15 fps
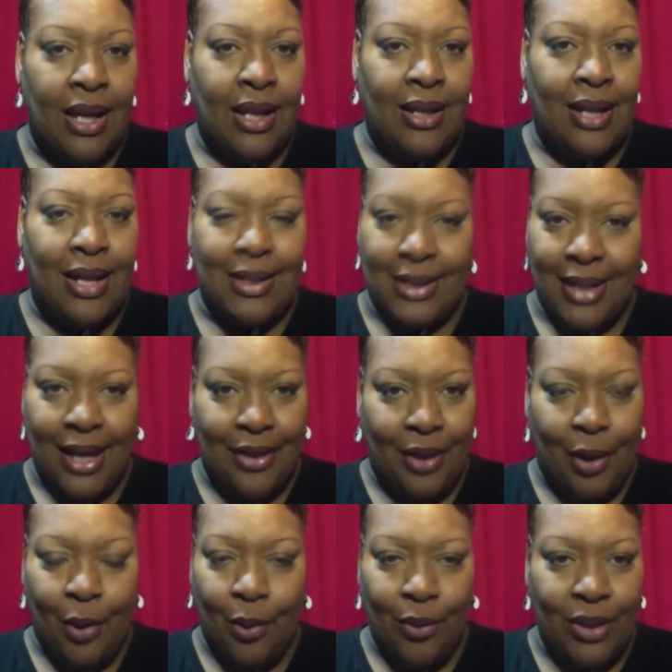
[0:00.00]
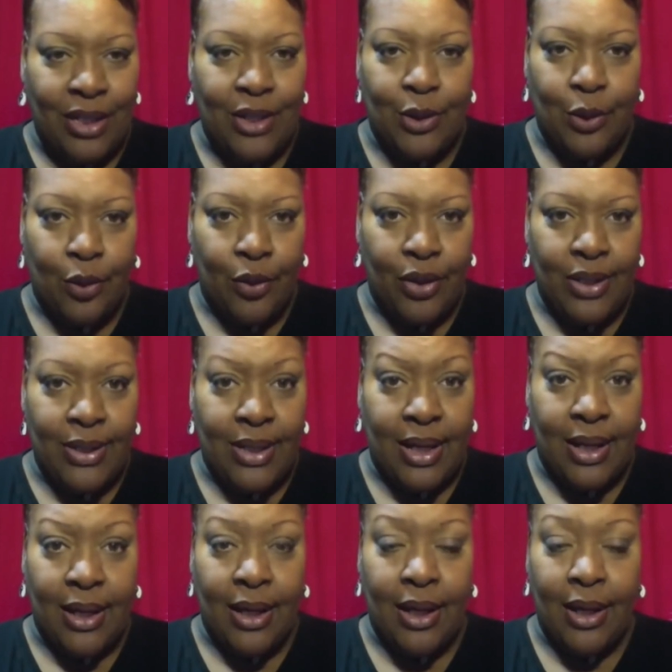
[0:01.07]
that's not the only stories
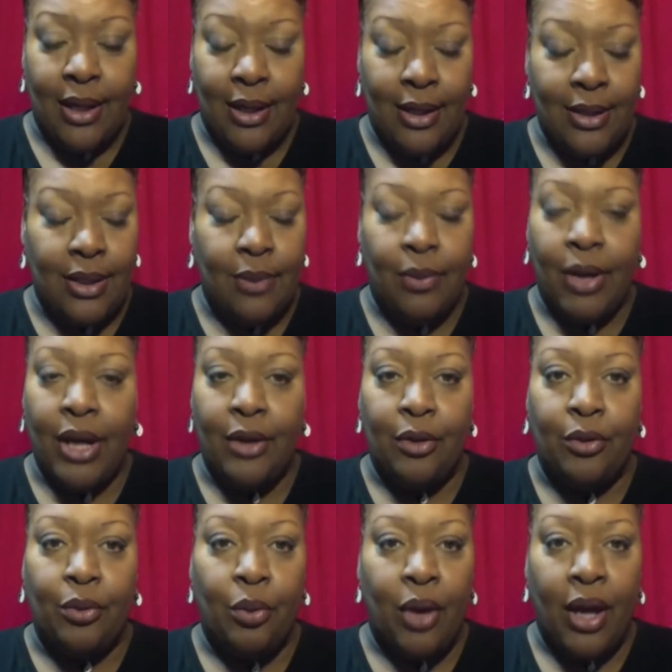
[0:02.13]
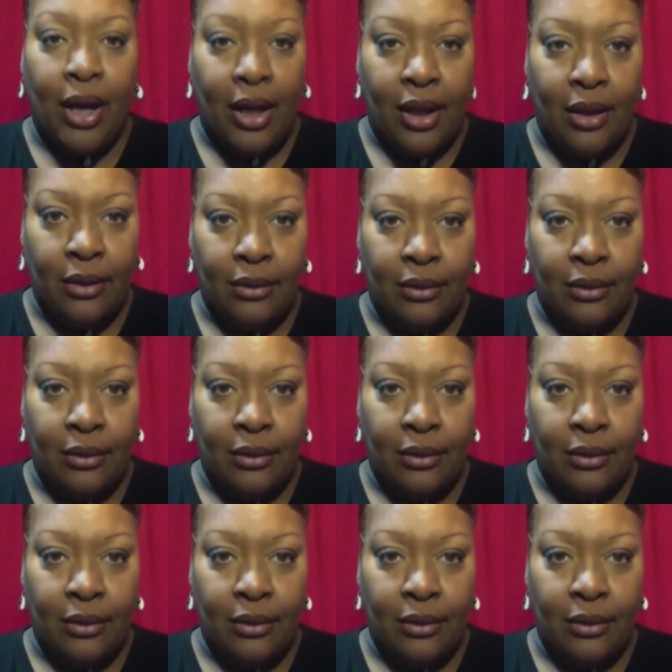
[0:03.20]
that indie writers write.